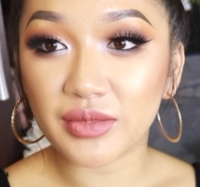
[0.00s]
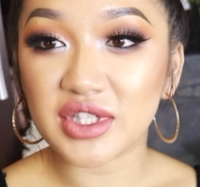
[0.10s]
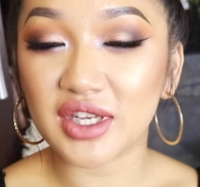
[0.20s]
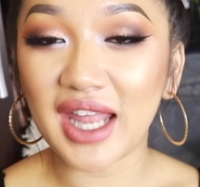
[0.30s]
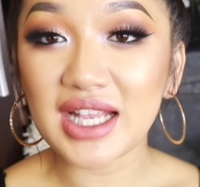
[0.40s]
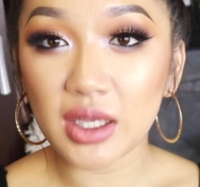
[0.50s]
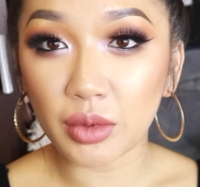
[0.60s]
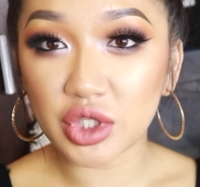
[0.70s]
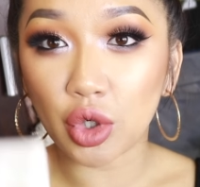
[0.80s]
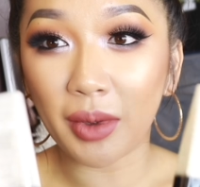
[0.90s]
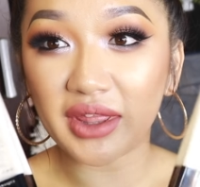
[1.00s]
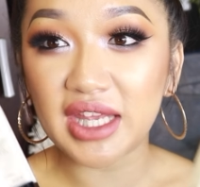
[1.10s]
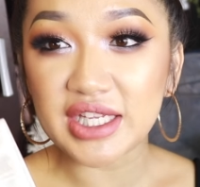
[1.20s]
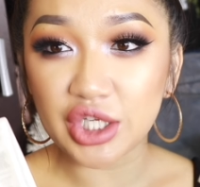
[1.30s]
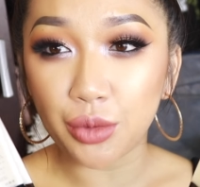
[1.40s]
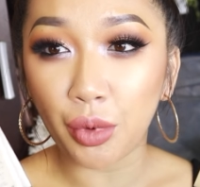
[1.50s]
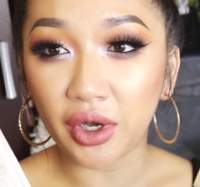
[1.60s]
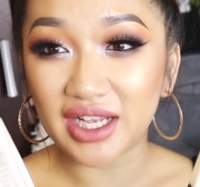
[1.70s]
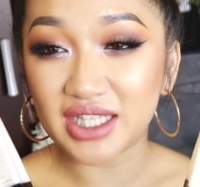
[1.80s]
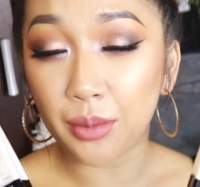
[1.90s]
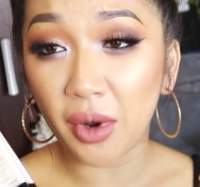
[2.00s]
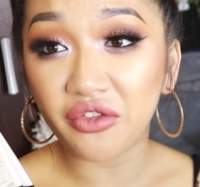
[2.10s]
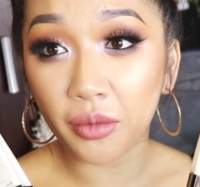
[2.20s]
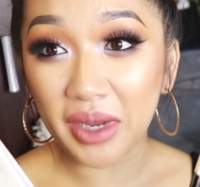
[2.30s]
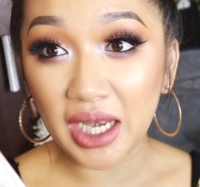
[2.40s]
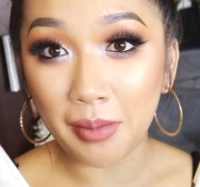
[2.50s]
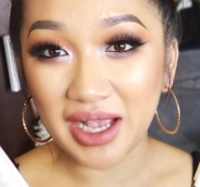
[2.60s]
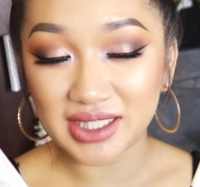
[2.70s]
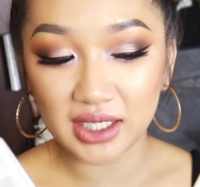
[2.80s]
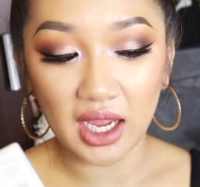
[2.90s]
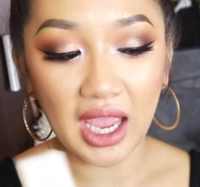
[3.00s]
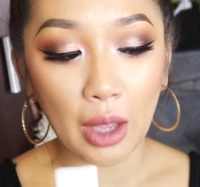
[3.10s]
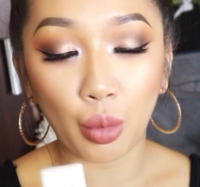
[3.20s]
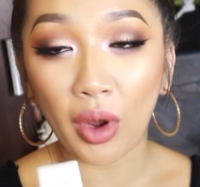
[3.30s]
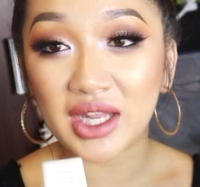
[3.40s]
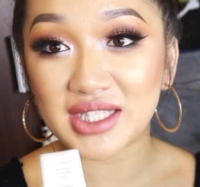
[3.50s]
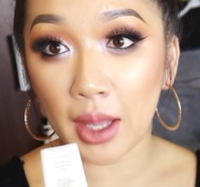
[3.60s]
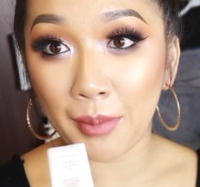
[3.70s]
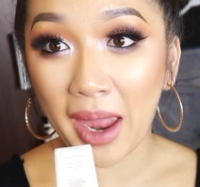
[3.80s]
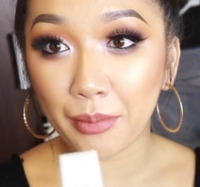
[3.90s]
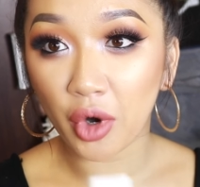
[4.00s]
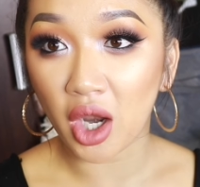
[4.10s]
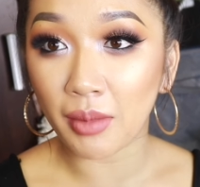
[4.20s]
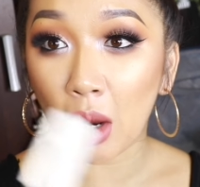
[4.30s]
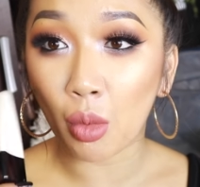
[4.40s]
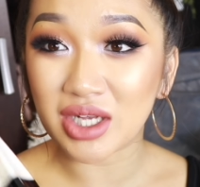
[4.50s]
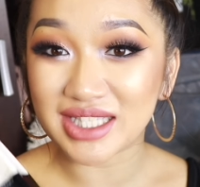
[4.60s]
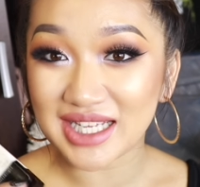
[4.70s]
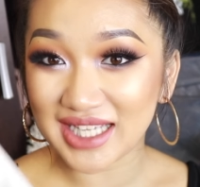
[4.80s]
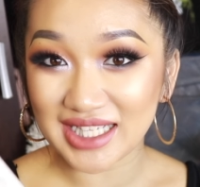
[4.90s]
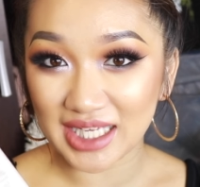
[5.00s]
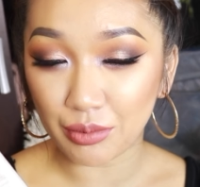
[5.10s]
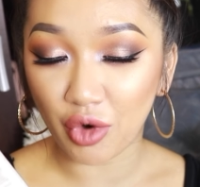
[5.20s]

So next I'm going to talk about these two products. They're both from Illamasqua, and one is their matte primer and one is their satin